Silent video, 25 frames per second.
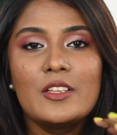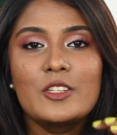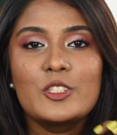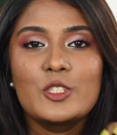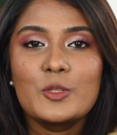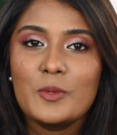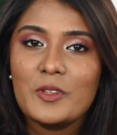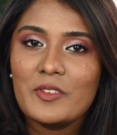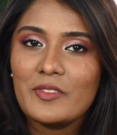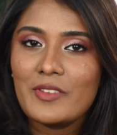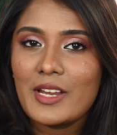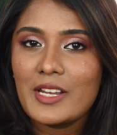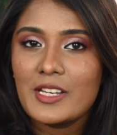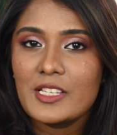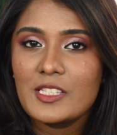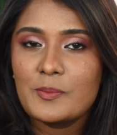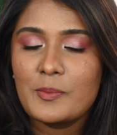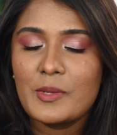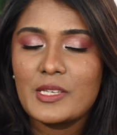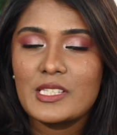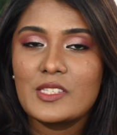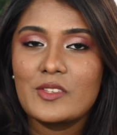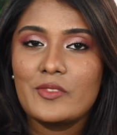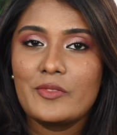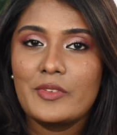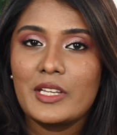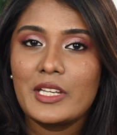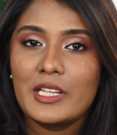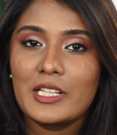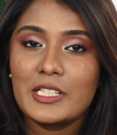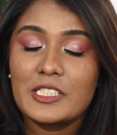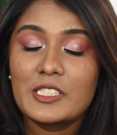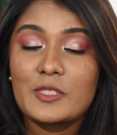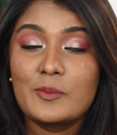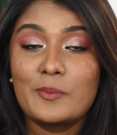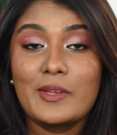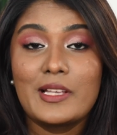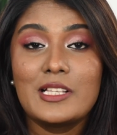to be very specific,
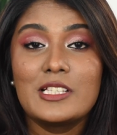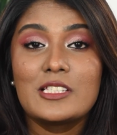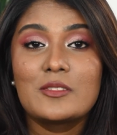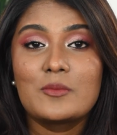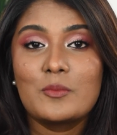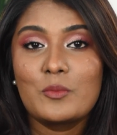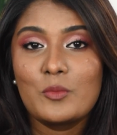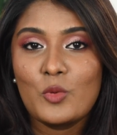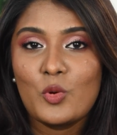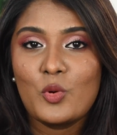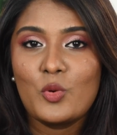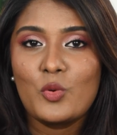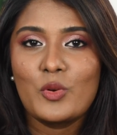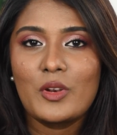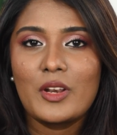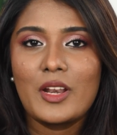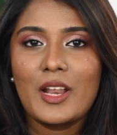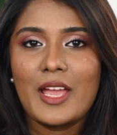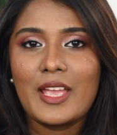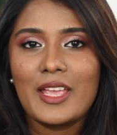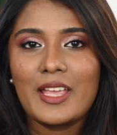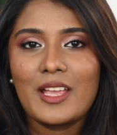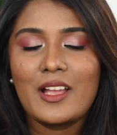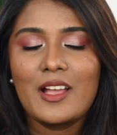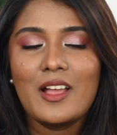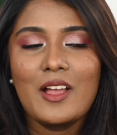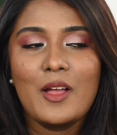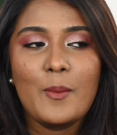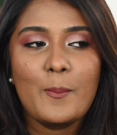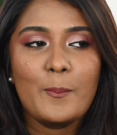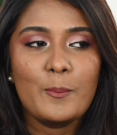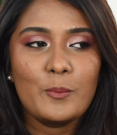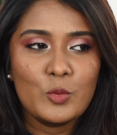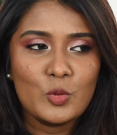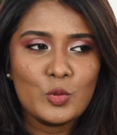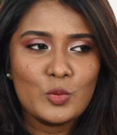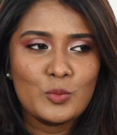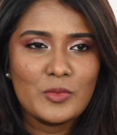it smells more like
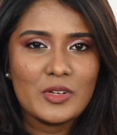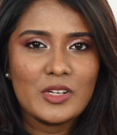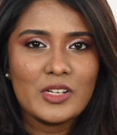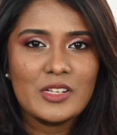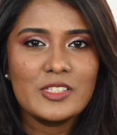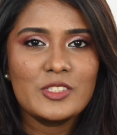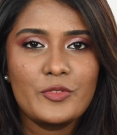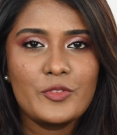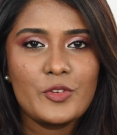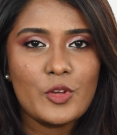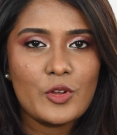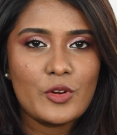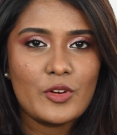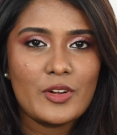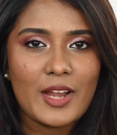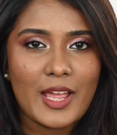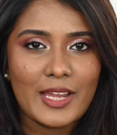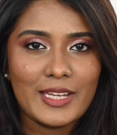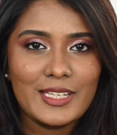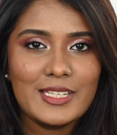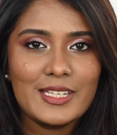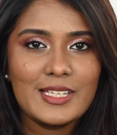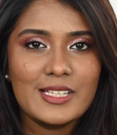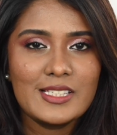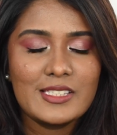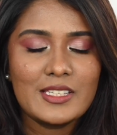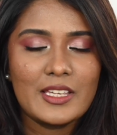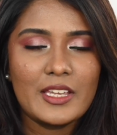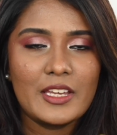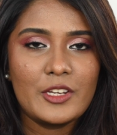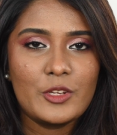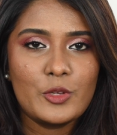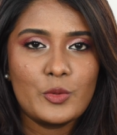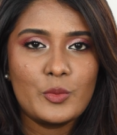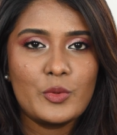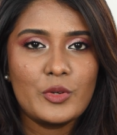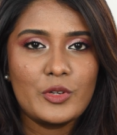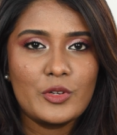Boomer. If you're a 90s
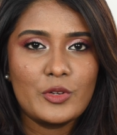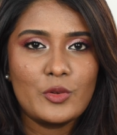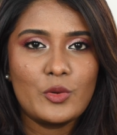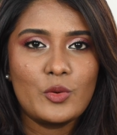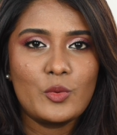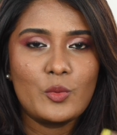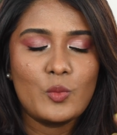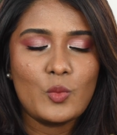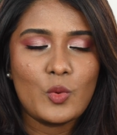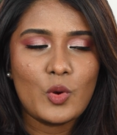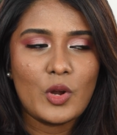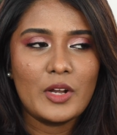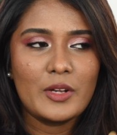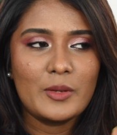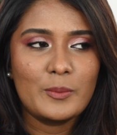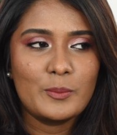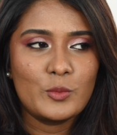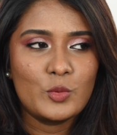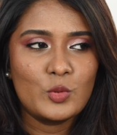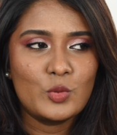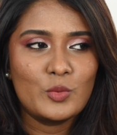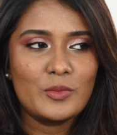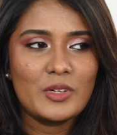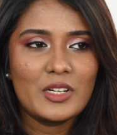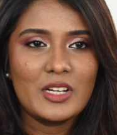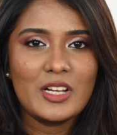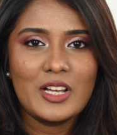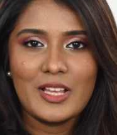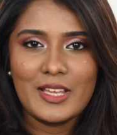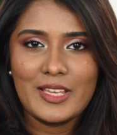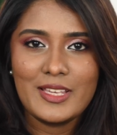kid, you would know what Boomer